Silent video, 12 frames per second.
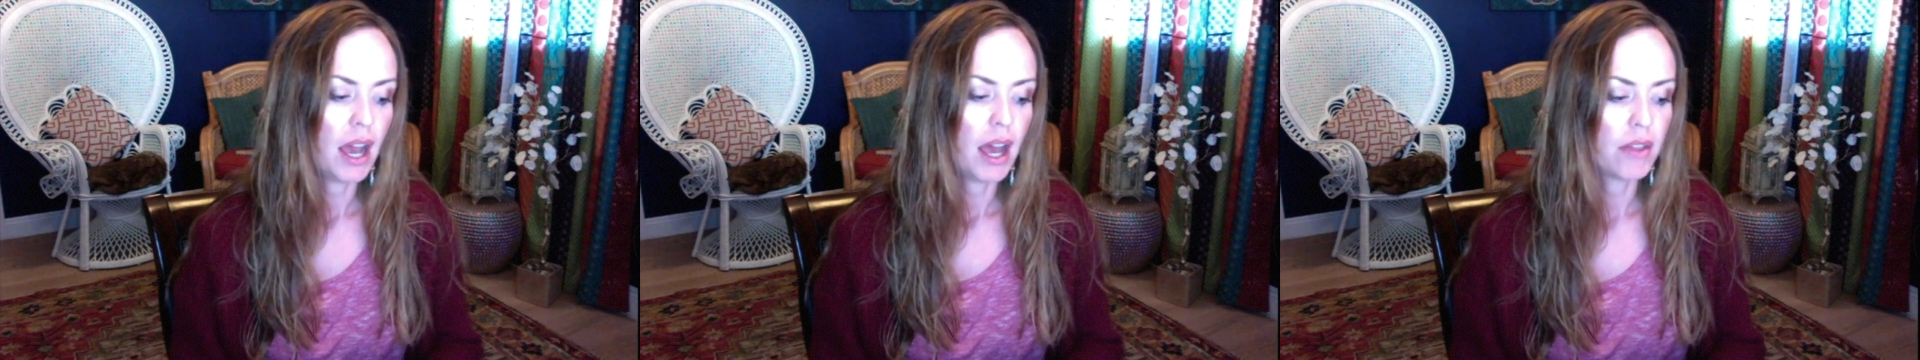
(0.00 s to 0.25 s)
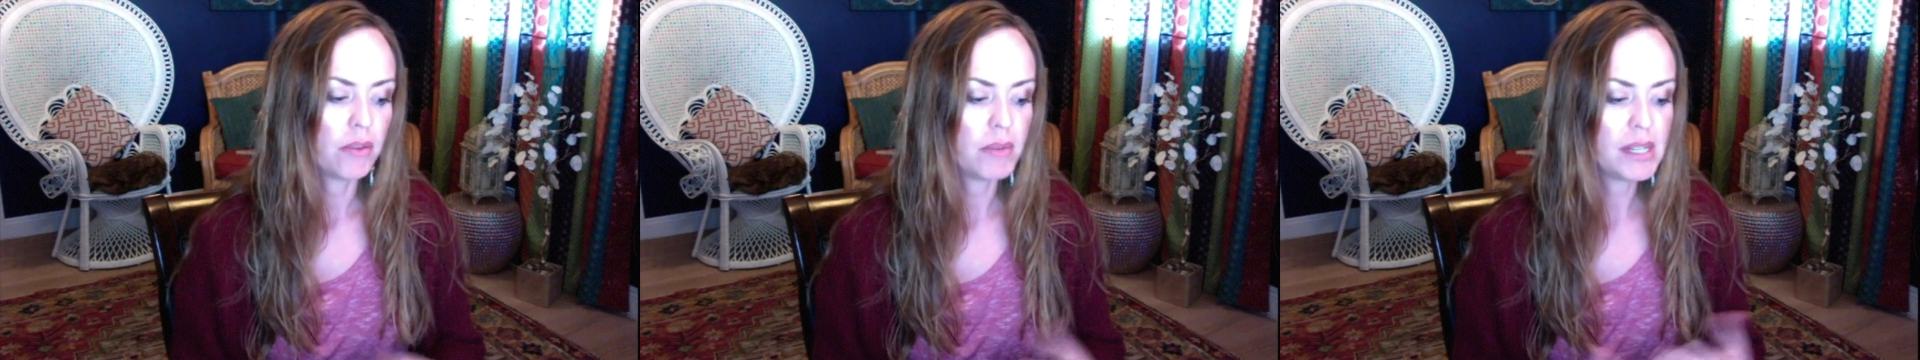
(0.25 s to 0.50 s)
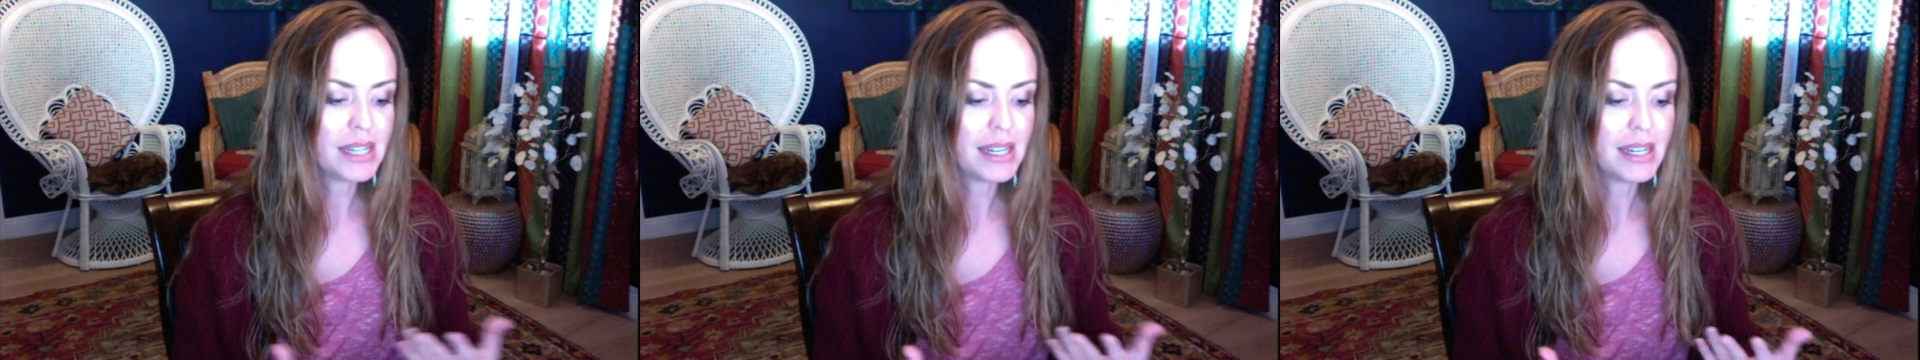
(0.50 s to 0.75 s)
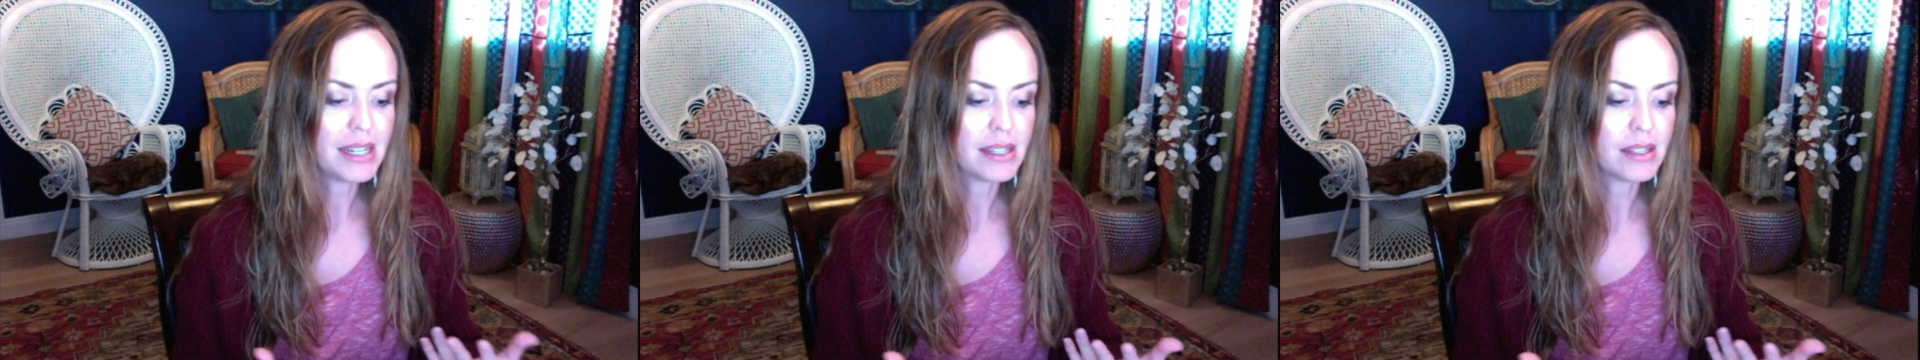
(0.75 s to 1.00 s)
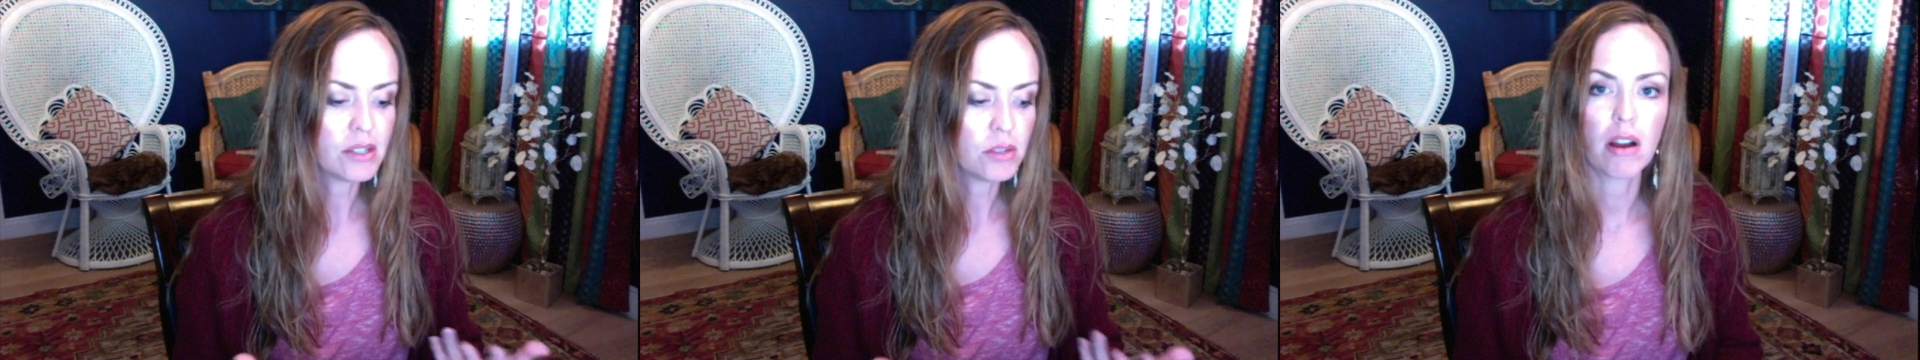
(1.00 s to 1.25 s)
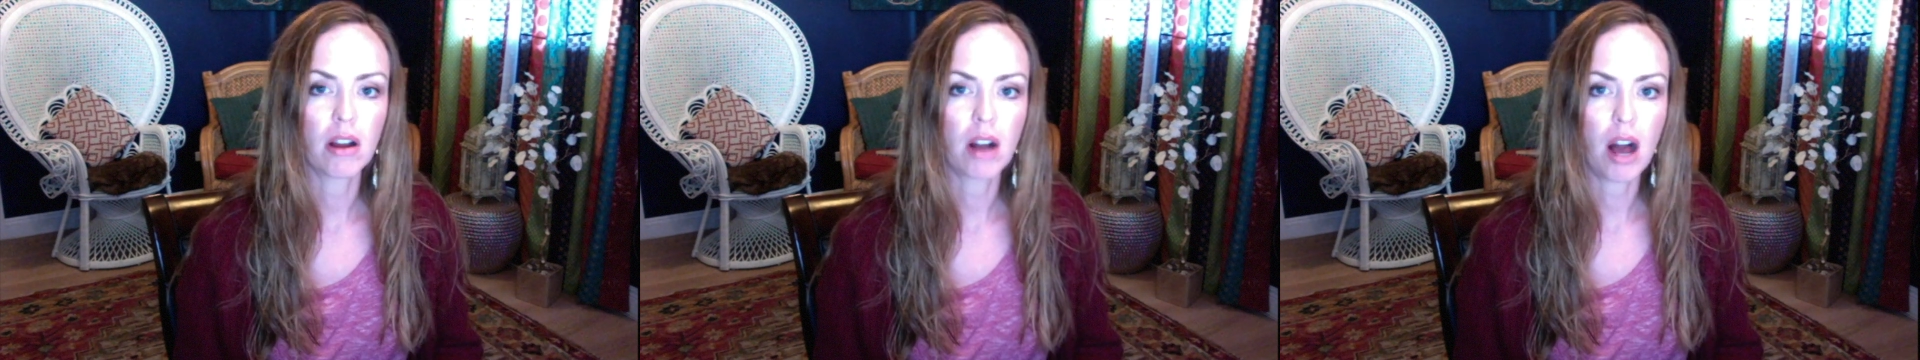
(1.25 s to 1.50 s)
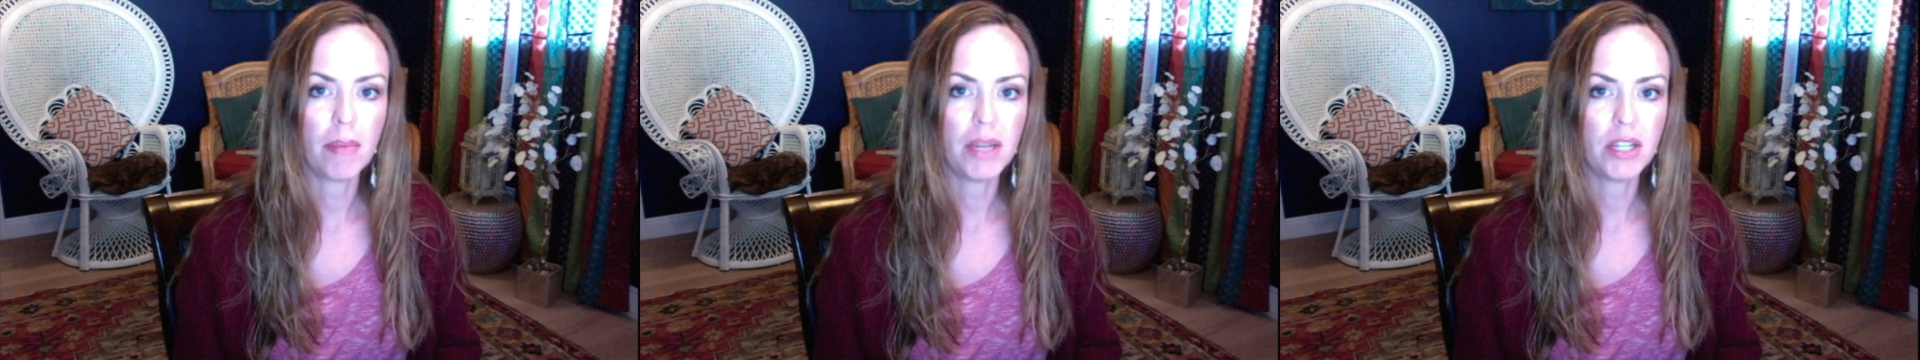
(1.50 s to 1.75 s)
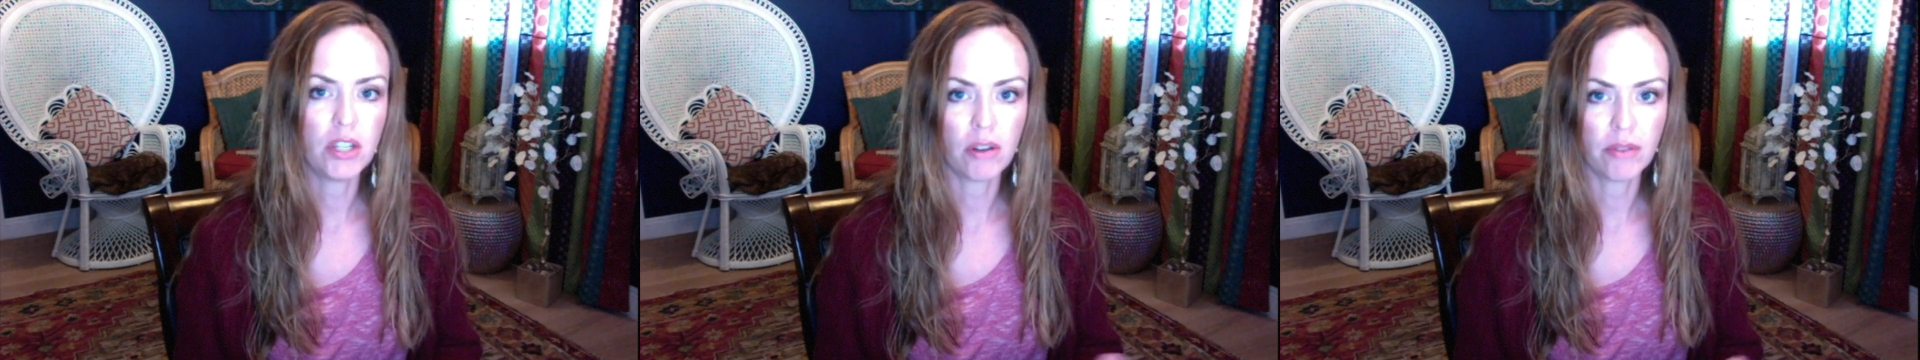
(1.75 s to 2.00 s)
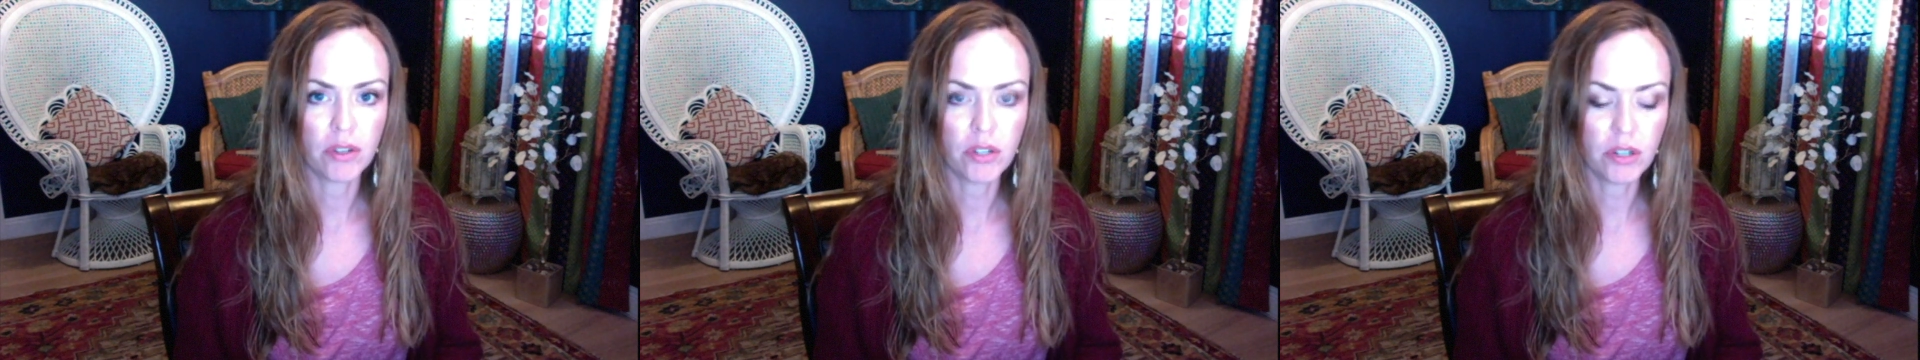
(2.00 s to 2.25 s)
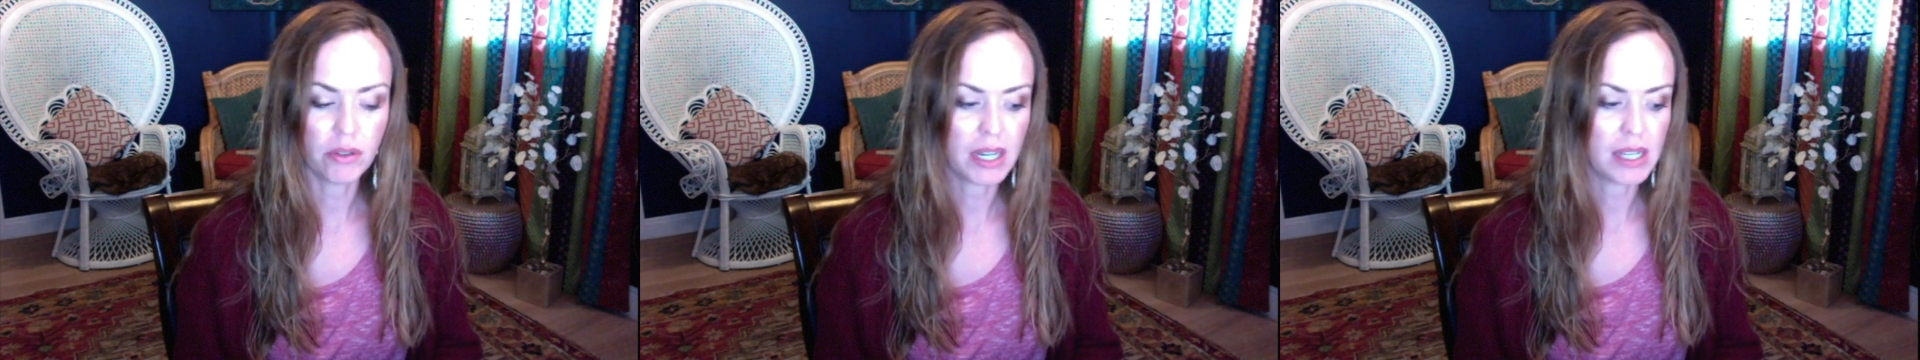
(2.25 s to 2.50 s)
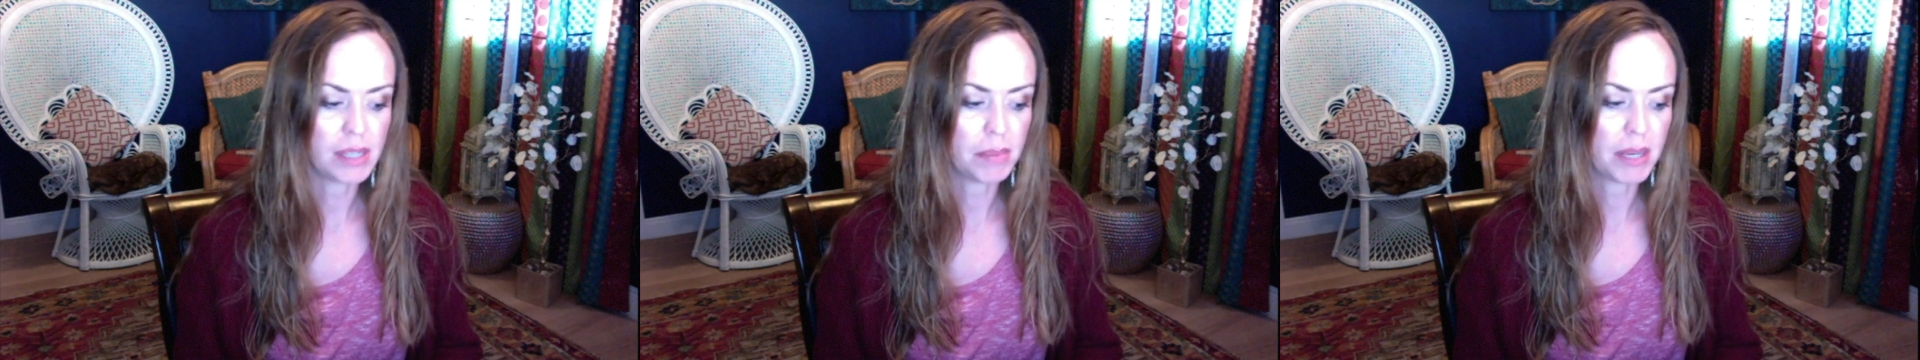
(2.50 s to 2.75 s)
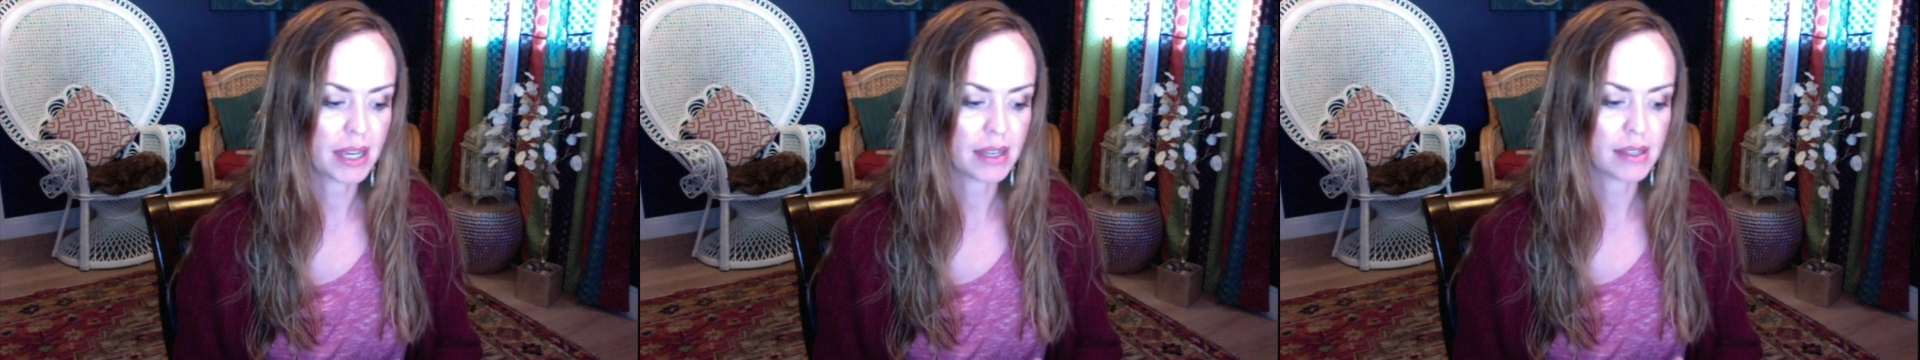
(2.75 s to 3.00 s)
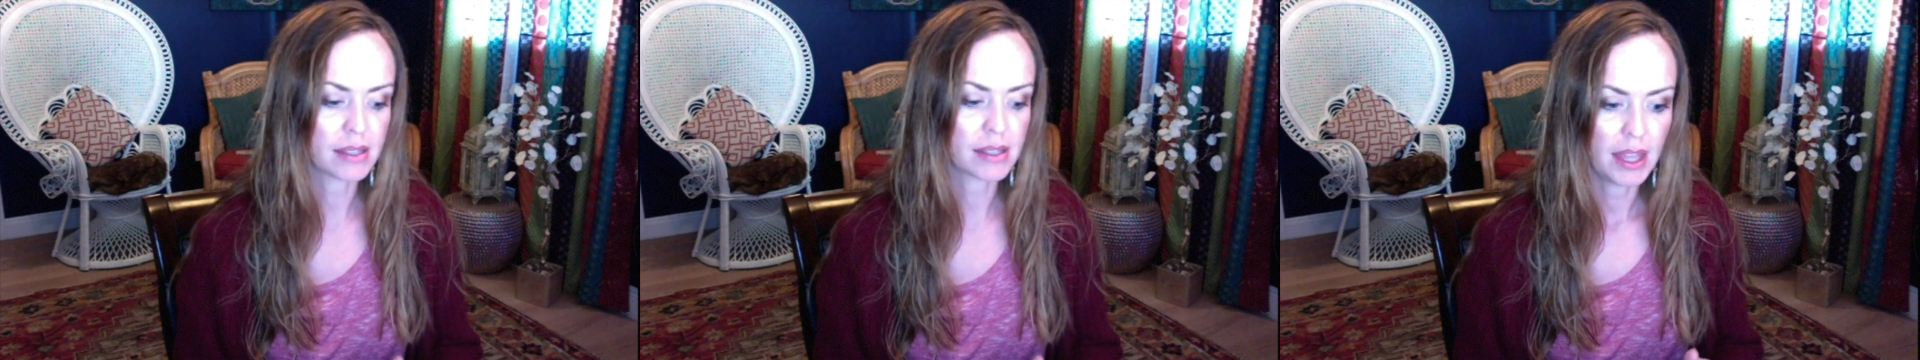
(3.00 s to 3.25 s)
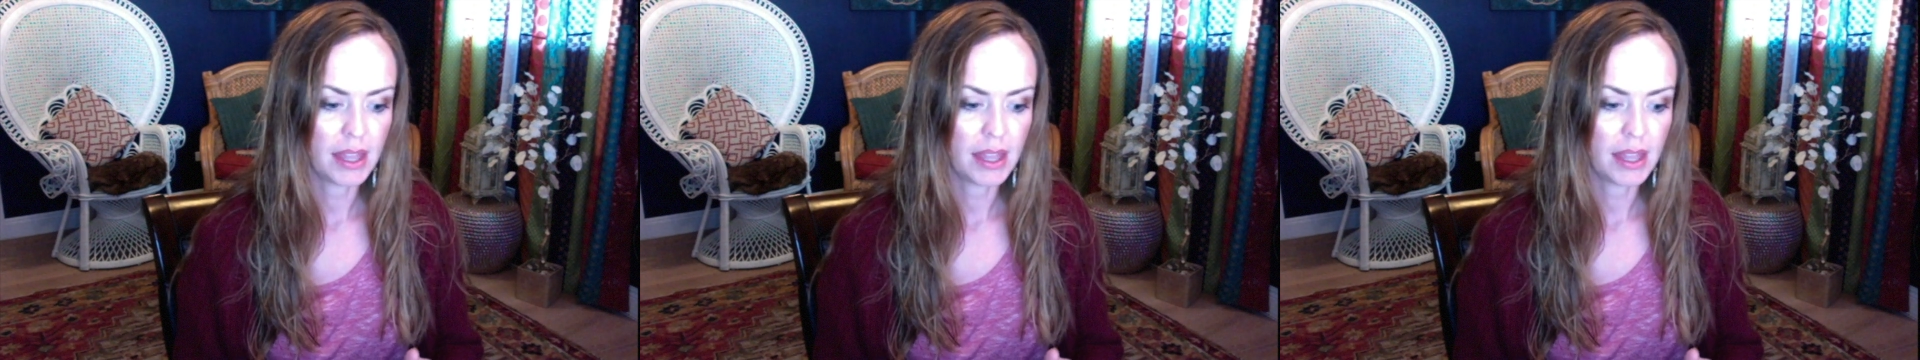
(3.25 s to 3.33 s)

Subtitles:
The reason it isn't super common to overdo it is because